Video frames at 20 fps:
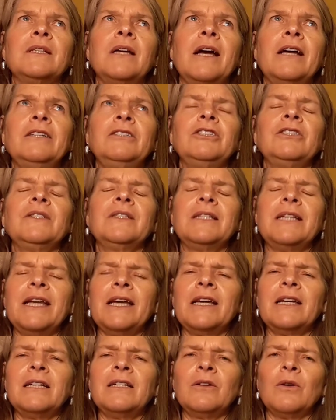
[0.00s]

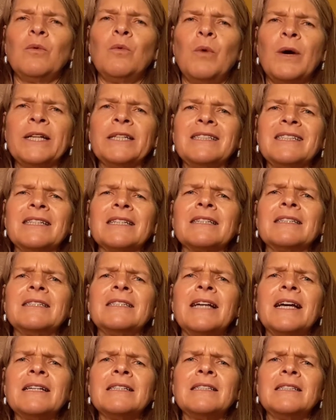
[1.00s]
understand what
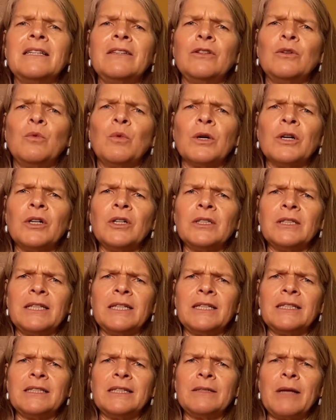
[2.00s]
success in the world
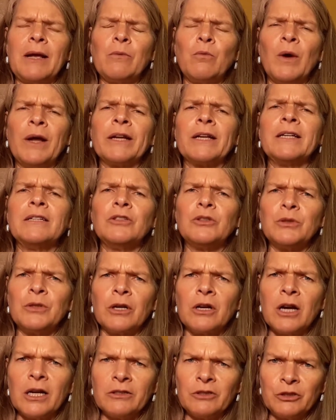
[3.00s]
is, what
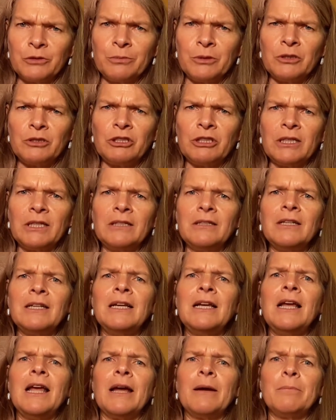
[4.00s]
contribution
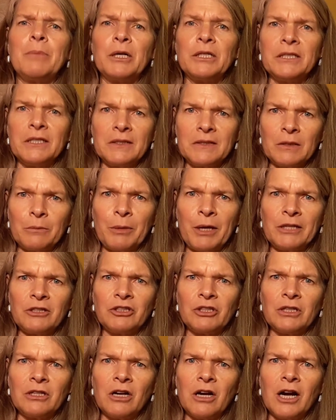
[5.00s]
and
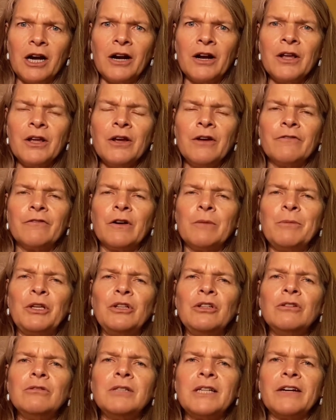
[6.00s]
participation are from a
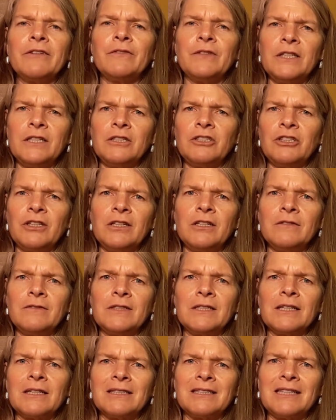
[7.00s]
new definition of
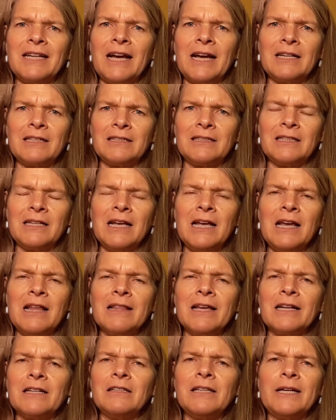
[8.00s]
success
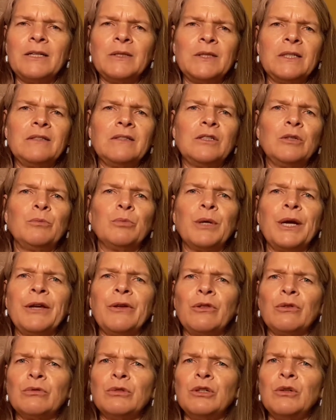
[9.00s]
that allows us to break
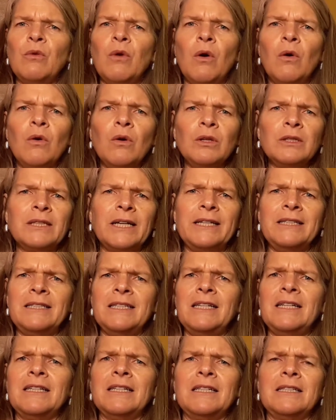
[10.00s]
through old
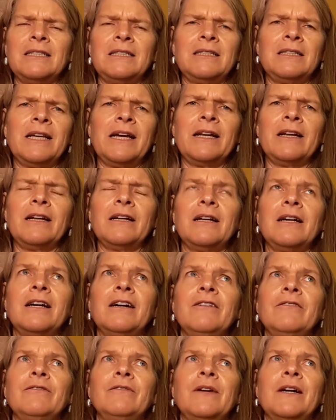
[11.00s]
ideas that
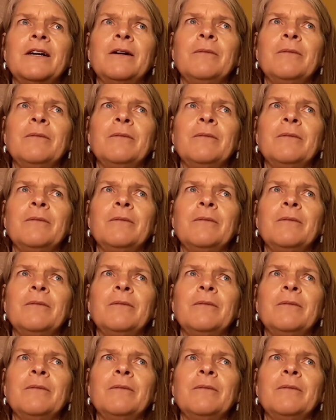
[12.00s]
of